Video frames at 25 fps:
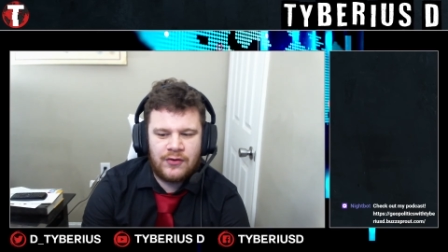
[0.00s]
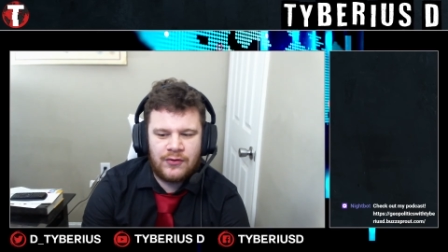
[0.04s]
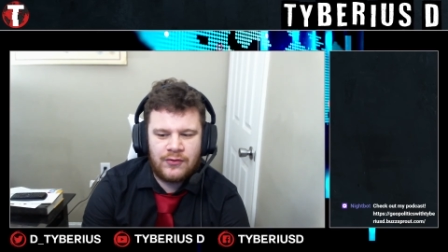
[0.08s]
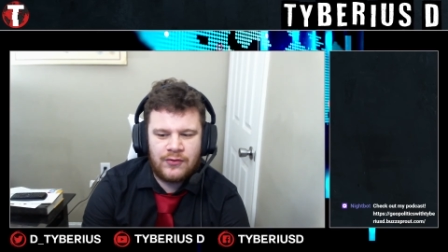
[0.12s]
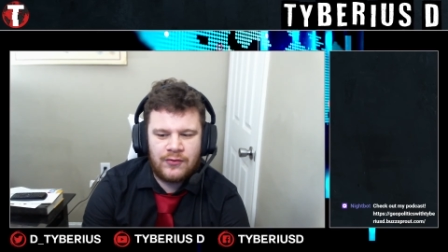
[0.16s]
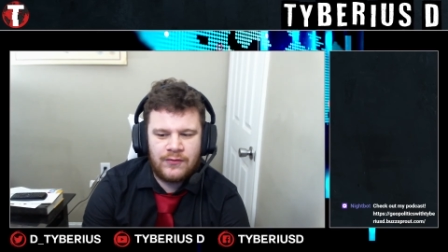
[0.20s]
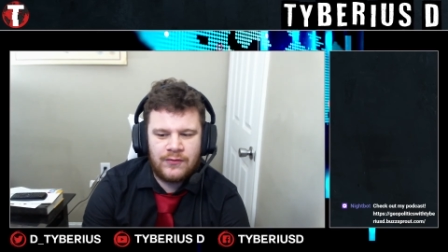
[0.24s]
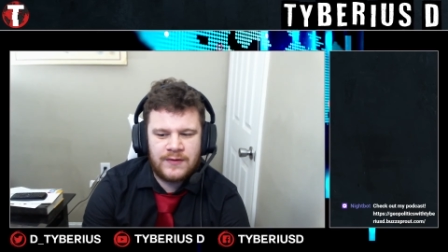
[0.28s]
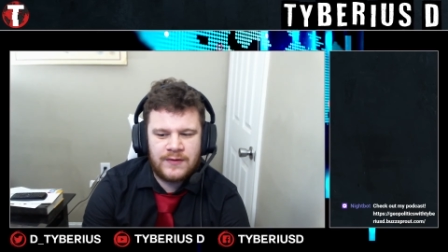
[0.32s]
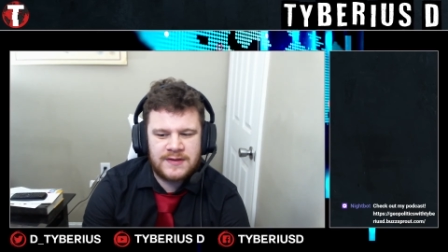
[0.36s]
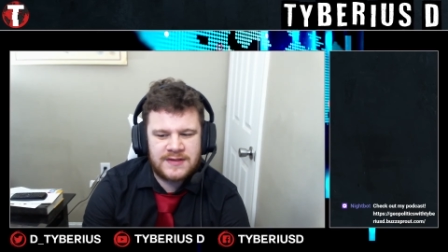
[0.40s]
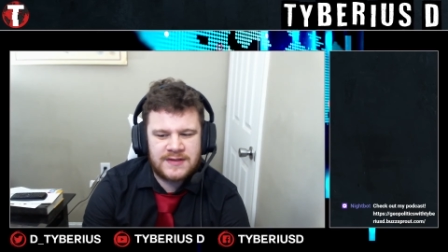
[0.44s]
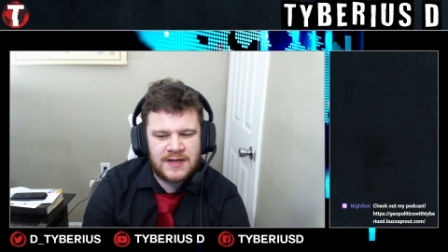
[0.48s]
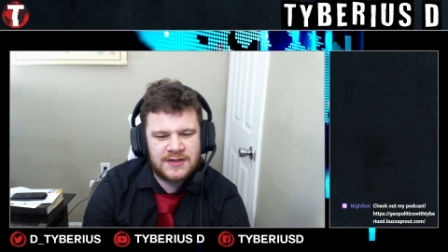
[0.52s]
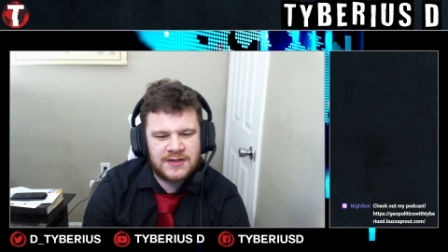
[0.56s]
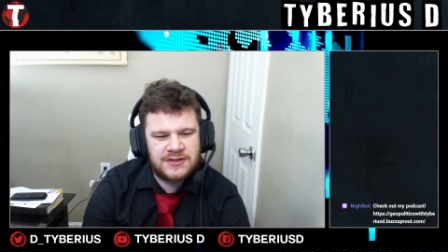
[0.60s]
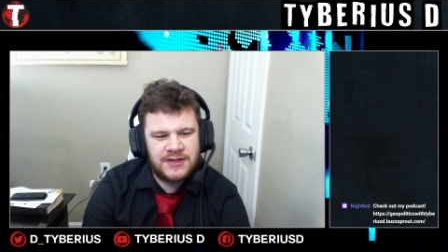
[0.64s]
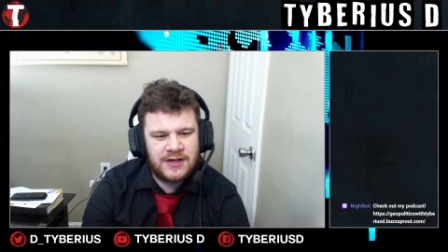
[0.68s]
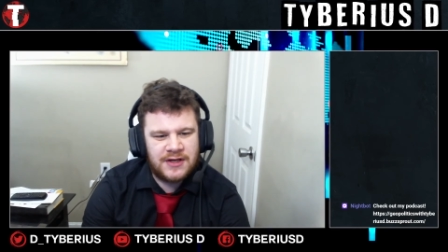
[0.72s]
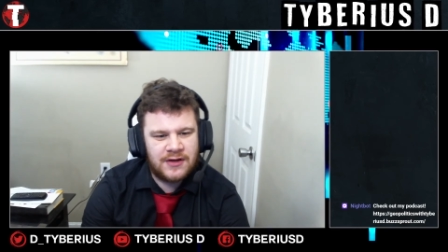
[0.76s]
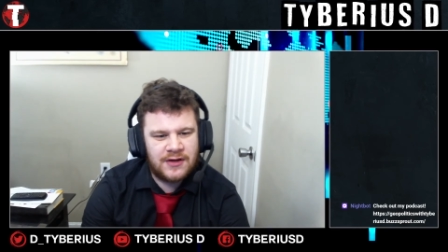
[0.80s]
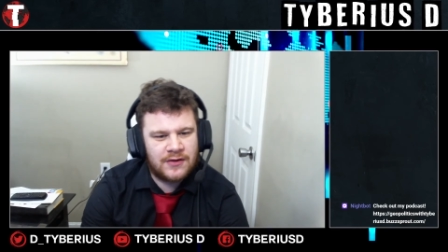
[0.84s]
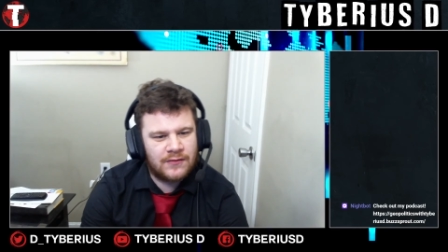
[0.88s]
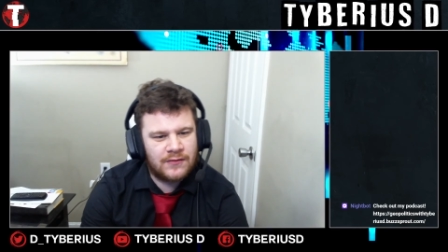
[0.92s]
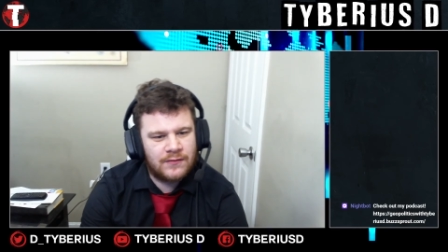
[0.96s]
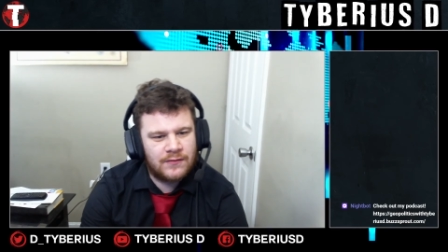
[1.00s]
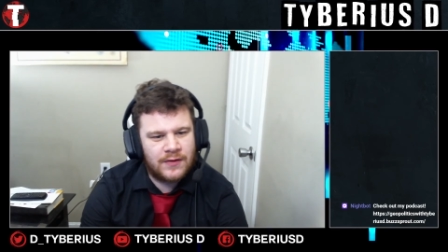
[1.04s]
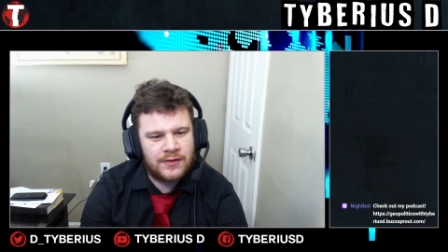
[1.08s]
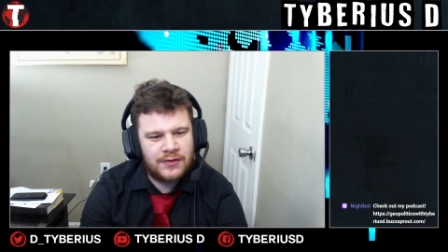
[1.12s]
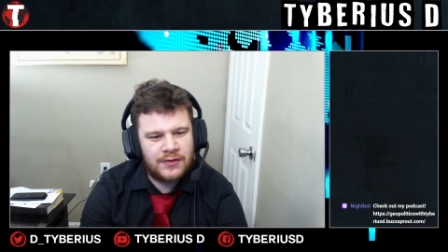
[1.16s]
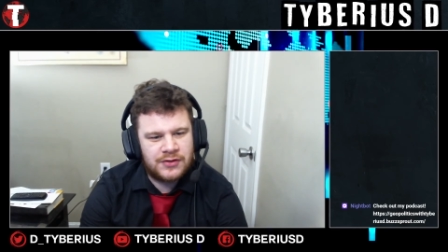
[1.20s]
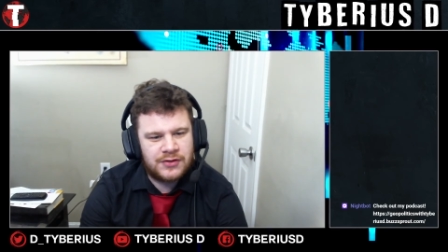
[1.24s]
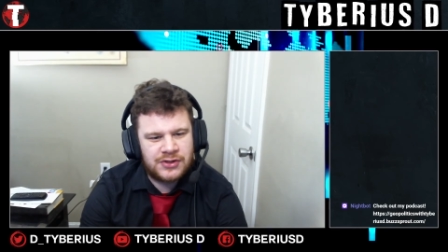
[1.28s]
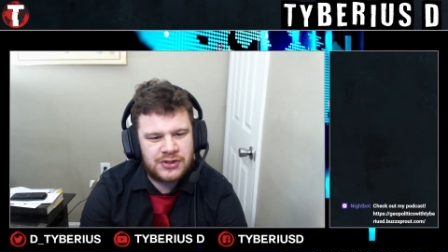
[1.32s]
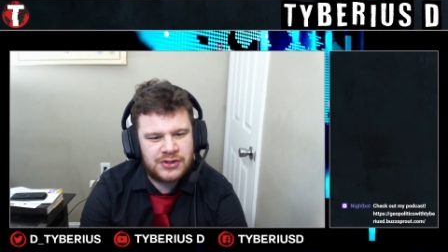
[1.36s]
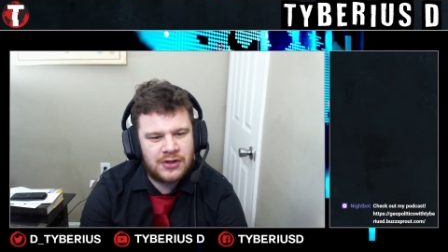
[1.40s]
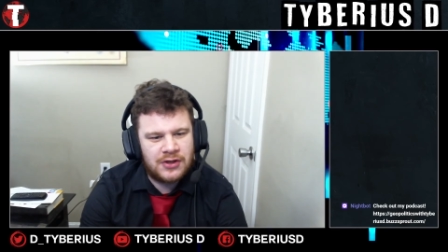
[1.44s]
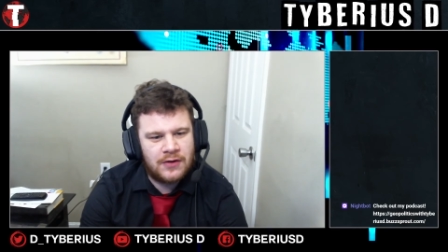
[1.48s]
who is actually going to run the
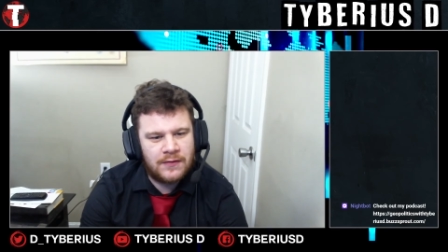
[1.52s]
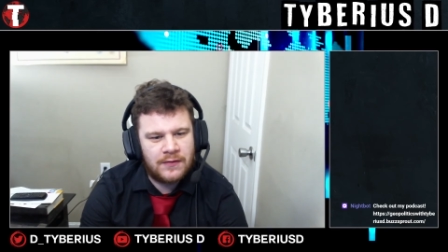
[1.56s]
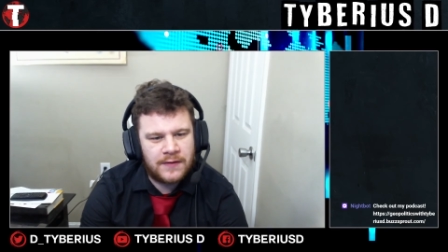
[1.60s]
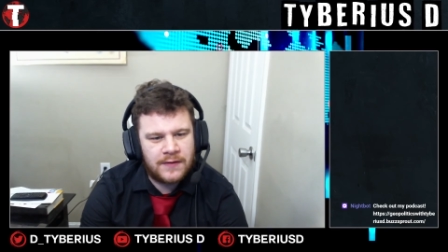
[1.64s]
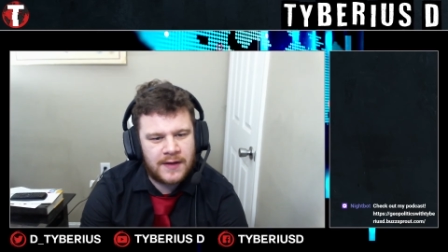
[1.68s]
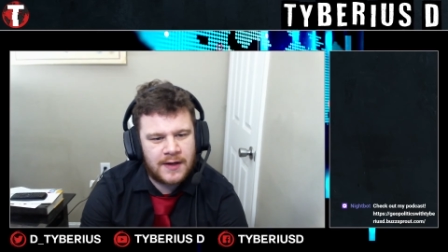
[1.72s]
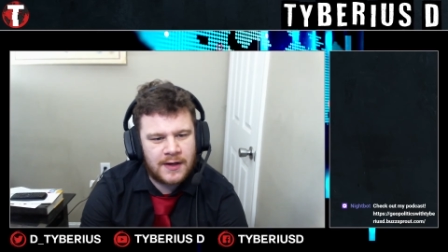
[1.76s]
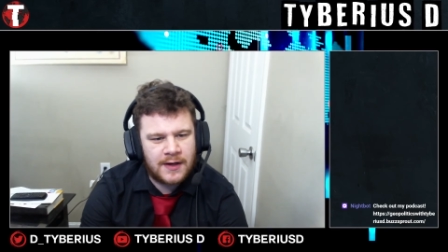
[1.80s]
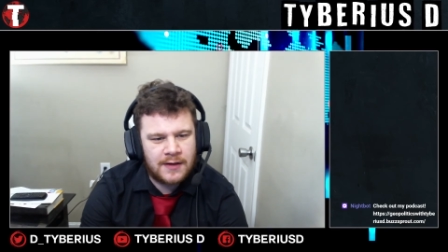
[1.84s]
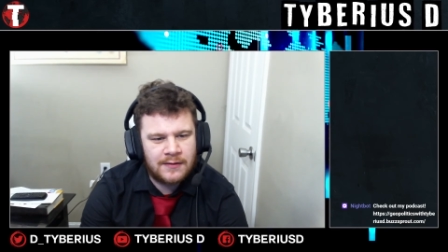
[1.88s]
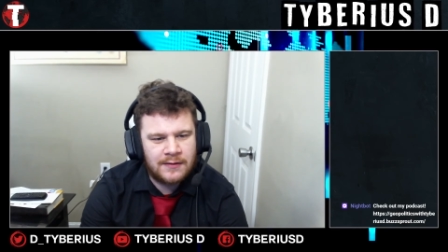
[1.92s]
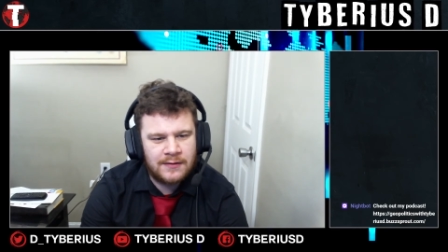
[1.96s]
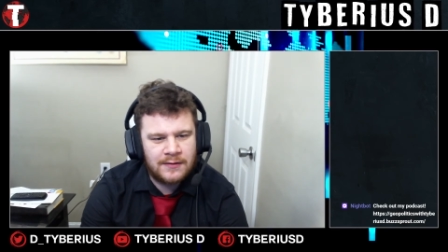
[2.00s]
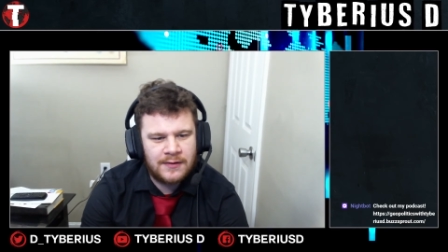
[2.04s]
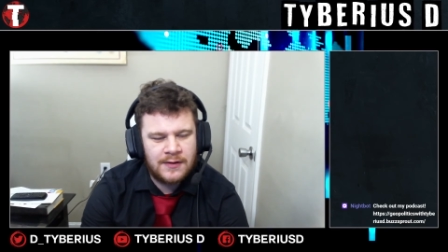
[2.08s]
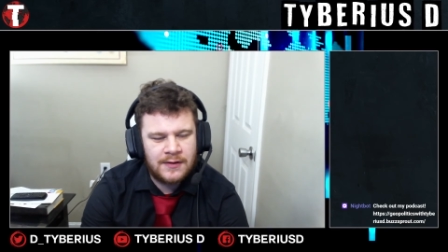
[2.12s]
show there.